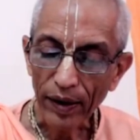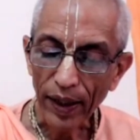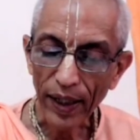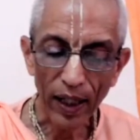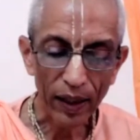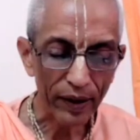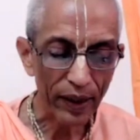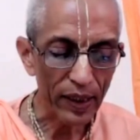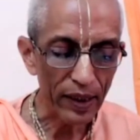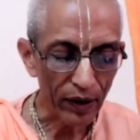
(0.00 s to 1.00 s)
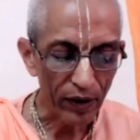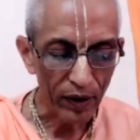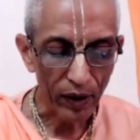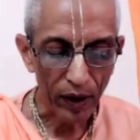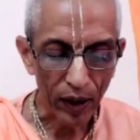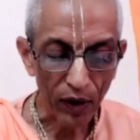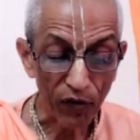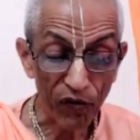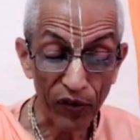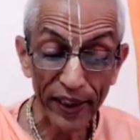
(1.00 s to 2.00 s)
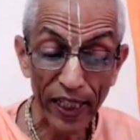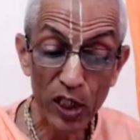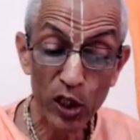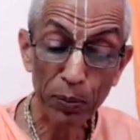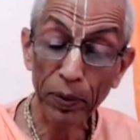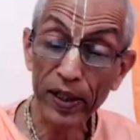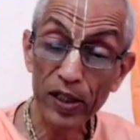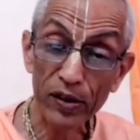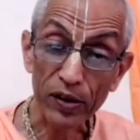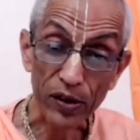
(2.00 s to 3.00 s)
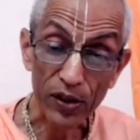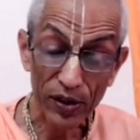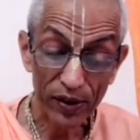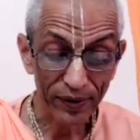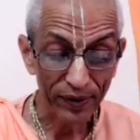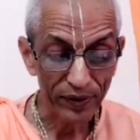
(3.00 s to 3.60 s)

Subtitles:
they are the fittest persons